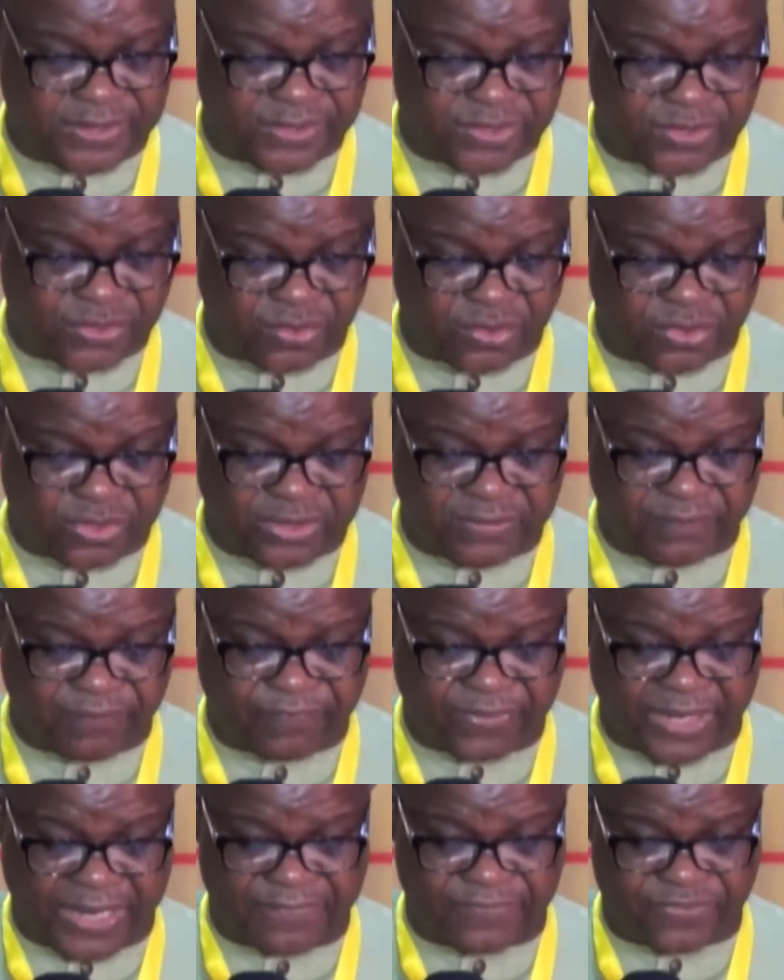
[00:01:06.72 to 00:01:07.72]
is hinged
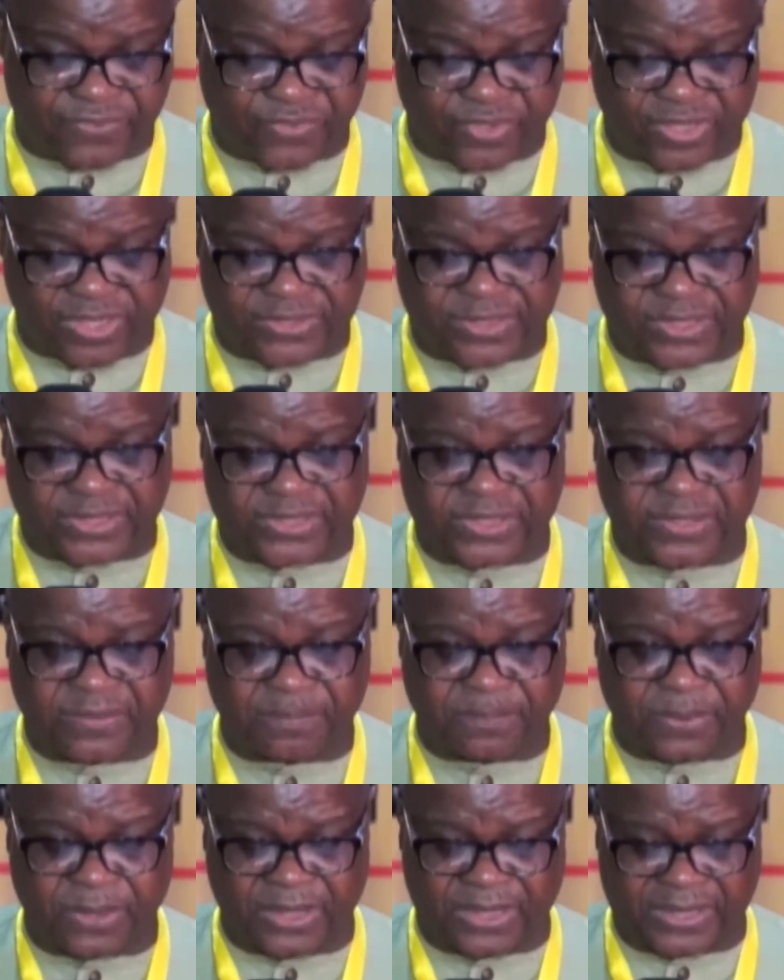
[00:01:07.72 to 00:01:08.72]
on the five
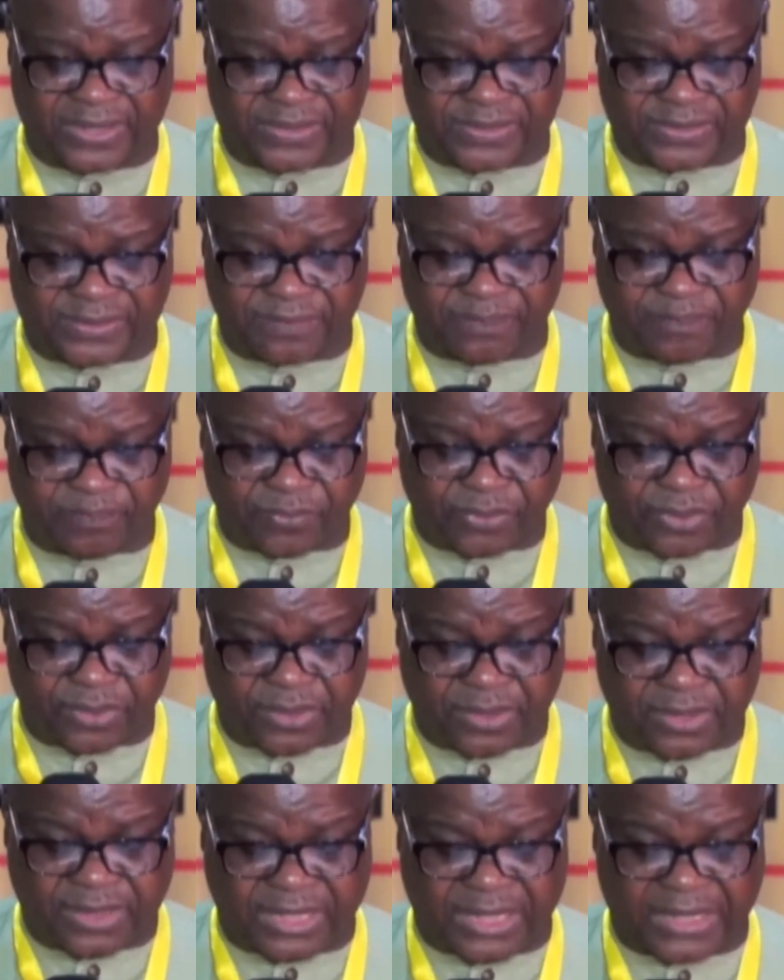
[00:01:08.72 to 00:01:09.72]
strategic pillars